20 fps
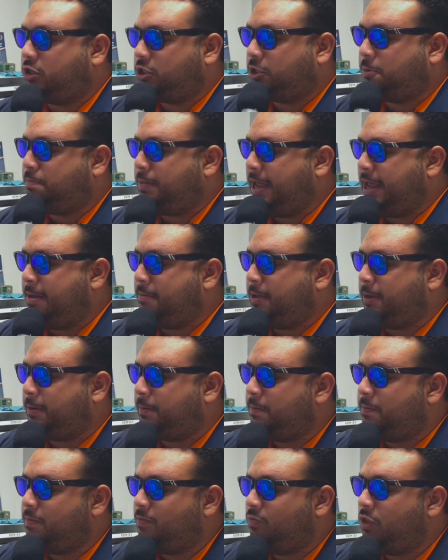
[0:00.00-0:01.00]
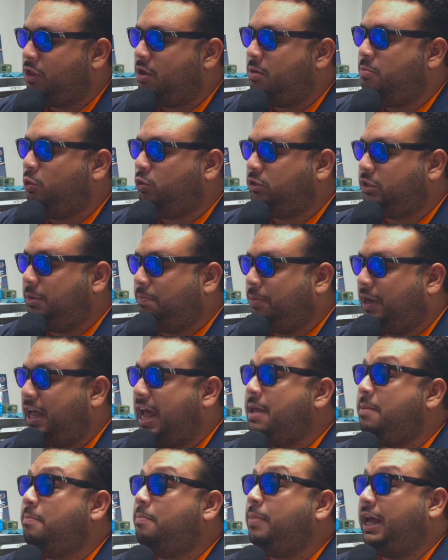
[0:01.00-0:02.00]
payment,
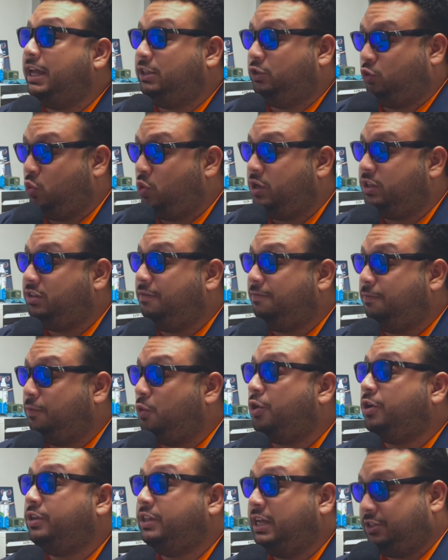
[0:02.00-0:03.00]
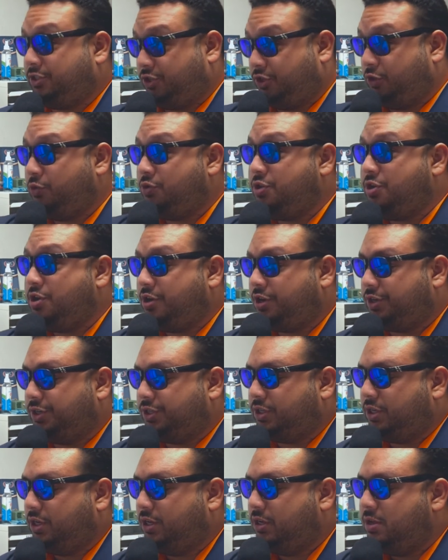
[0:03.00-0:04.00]
multiplied by 24, that's 2
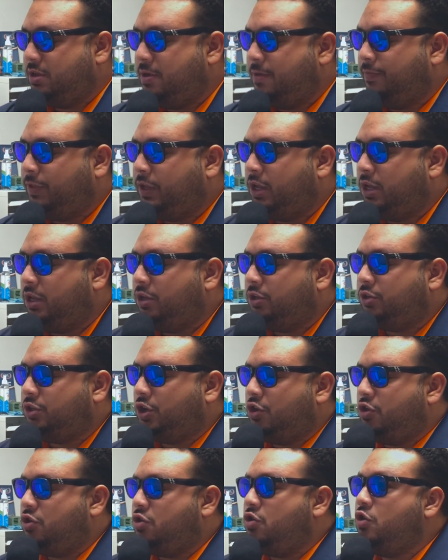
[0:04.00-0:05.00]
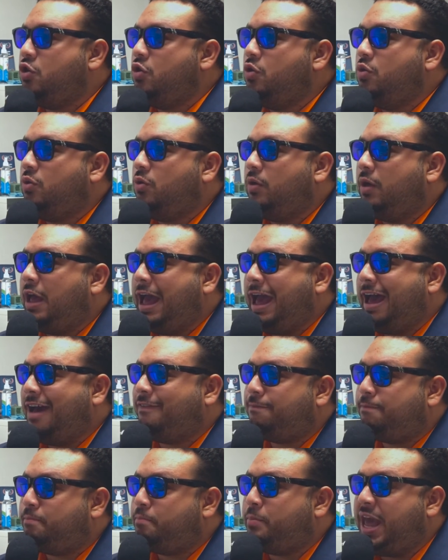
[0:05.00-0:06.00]
years. So you
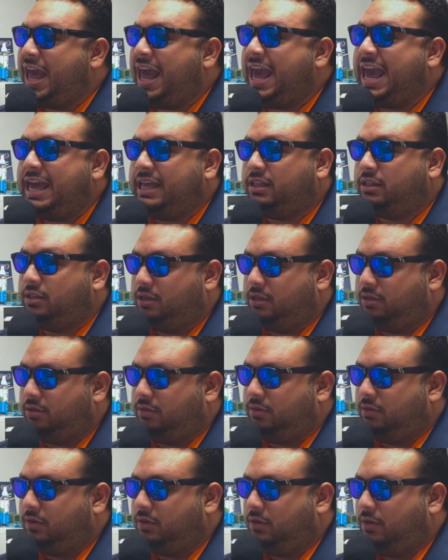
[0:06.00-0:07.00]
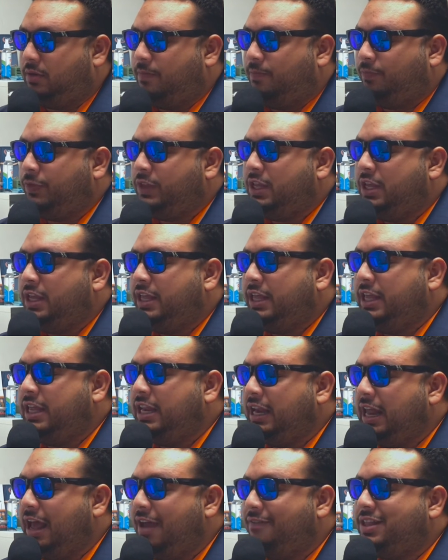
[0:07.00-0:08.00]
have paid
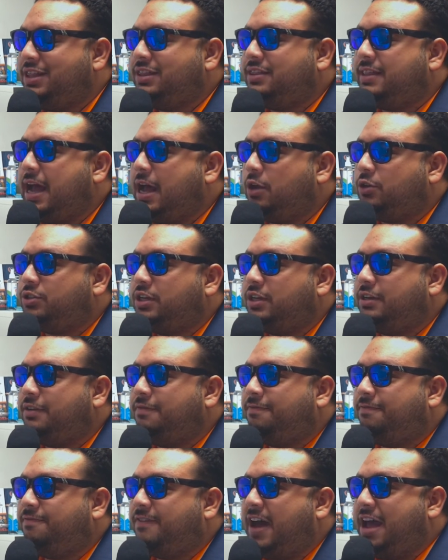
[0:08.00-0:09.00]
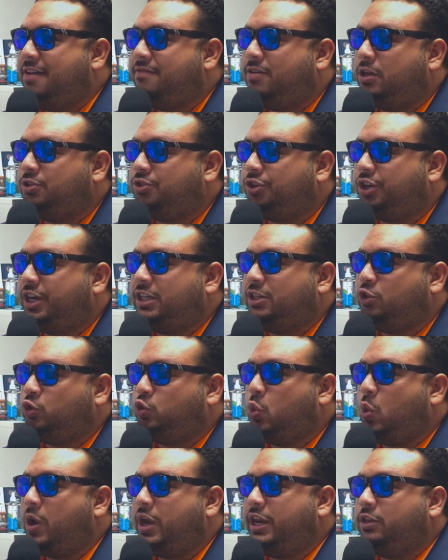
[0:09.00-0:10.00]

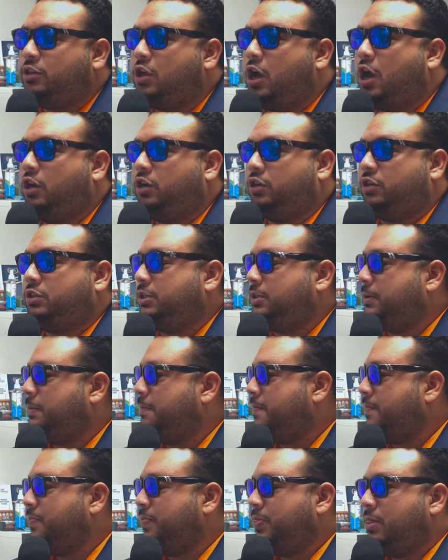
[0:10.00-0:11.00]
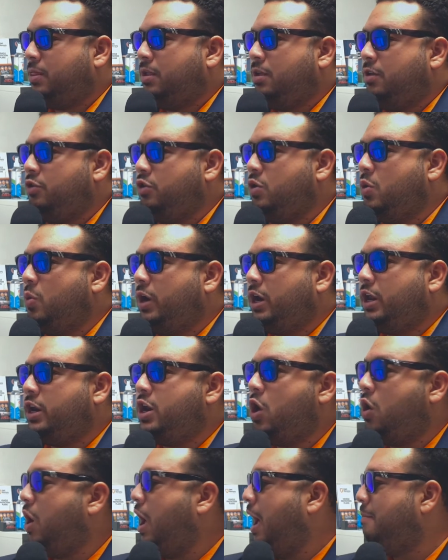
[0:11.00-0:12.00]
$11,520. You want to
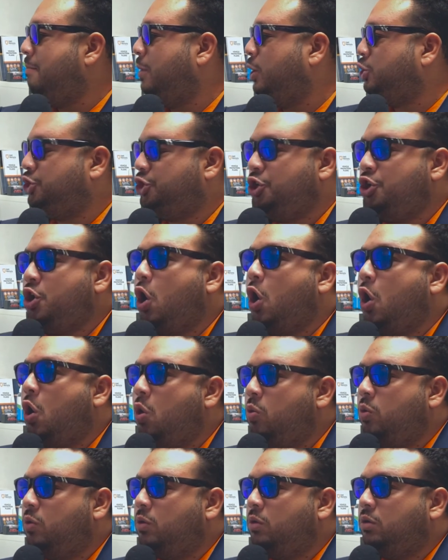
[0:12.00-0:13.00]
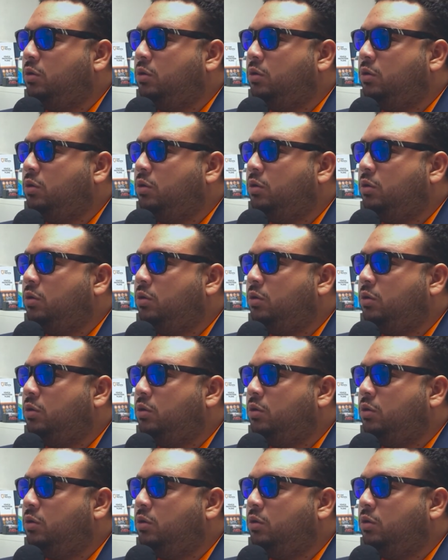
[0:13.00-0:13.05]
know how much you owe